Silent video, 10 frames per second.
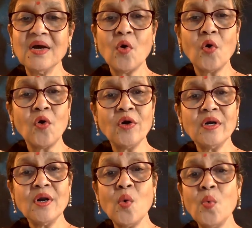or
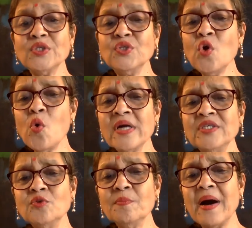was no
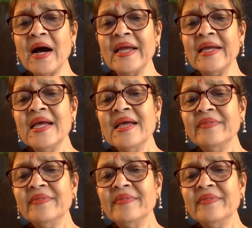one to buy